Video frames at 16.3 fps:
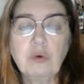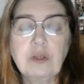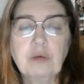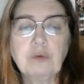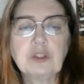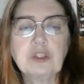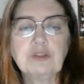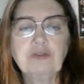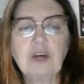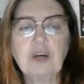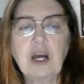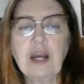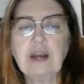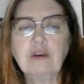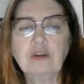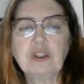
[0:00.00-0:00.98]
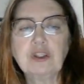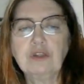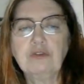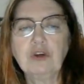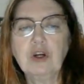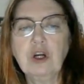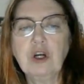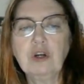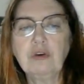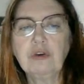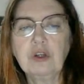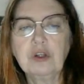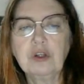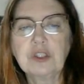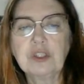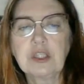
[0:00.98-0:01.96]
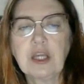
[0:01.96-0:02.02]
there was fires over 100
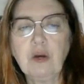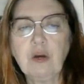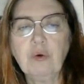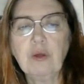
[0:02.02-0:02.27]
years ago,